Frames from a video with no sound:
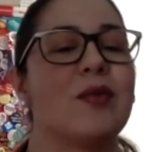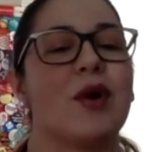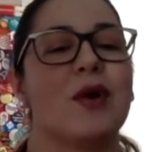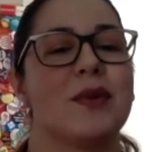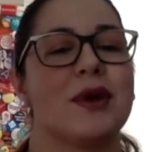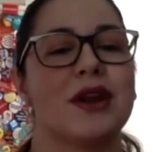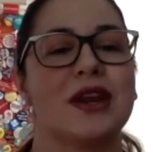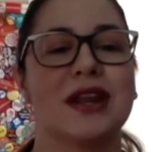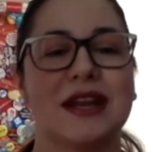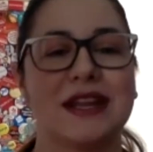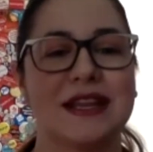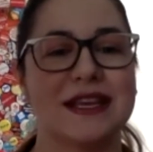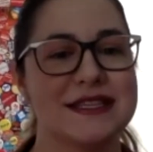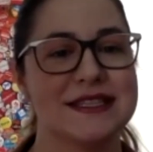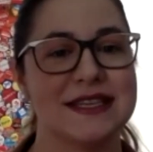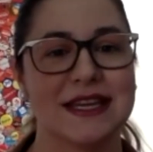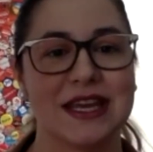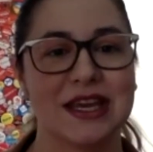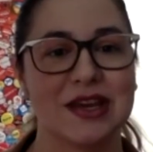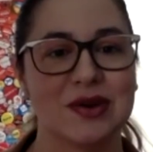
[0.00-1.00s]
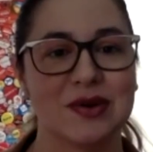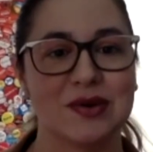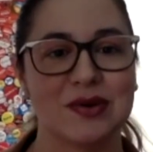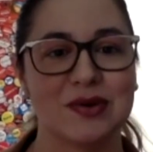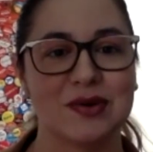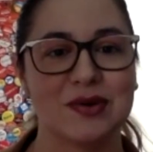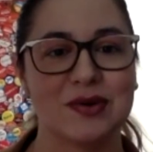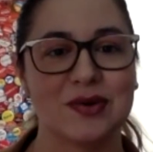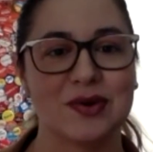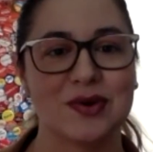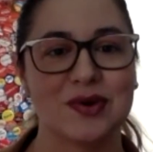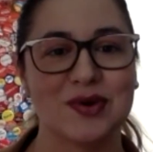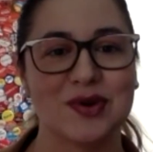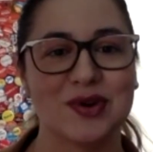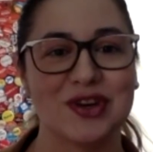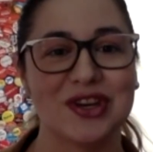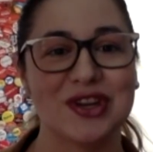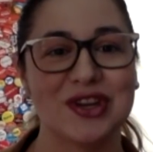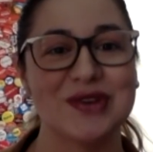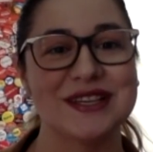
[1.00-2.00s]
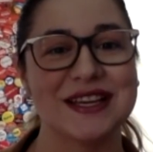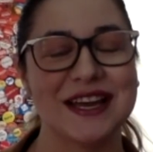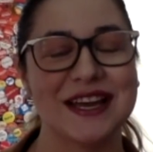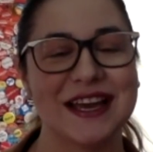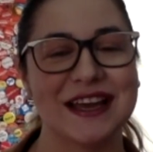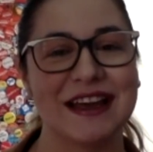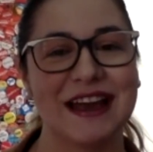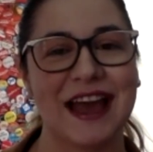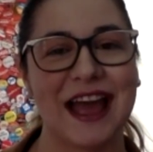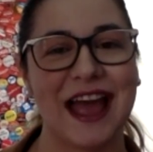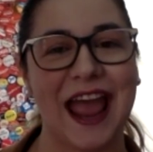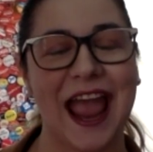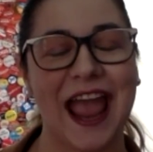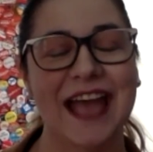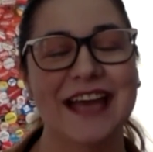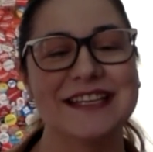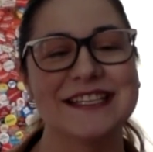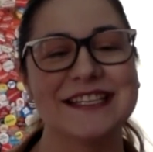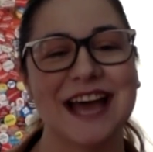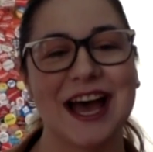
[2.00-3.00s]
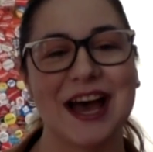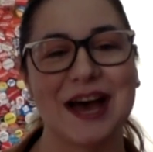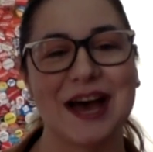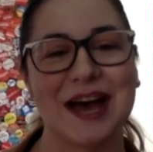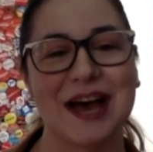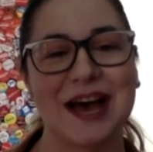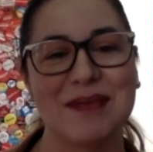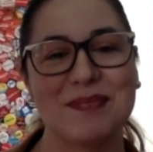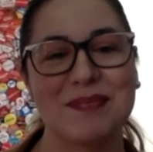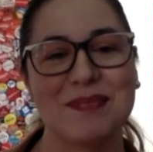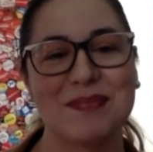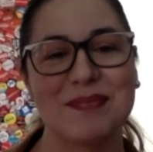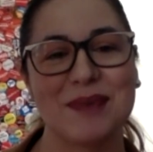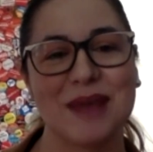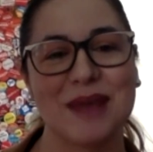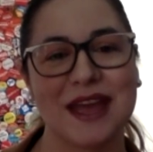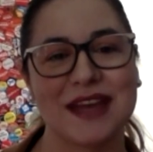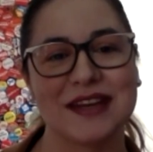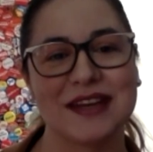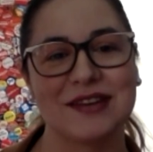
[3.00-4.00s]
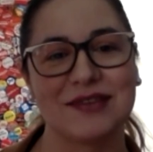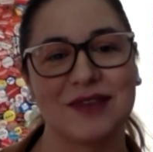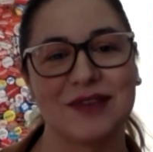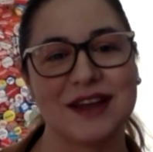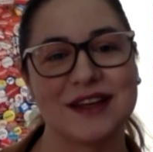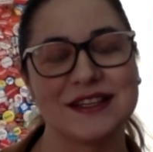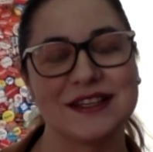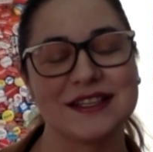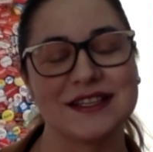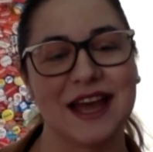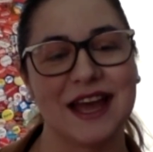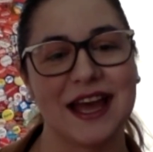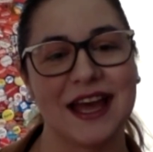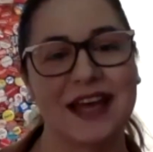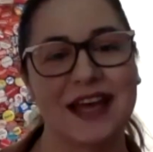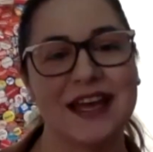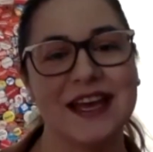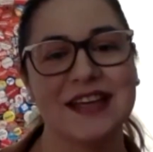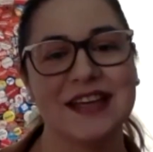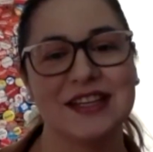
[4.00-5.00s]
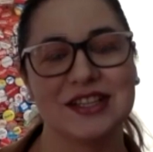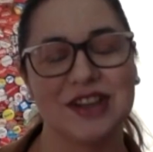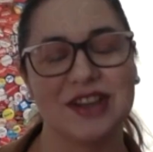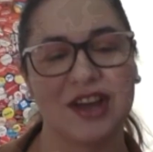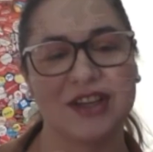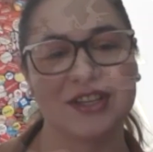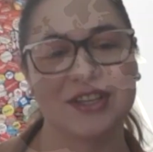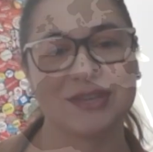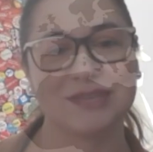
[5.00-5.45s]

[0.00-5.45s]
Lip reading: woman in the city who could use a hand up and a friend to talk to.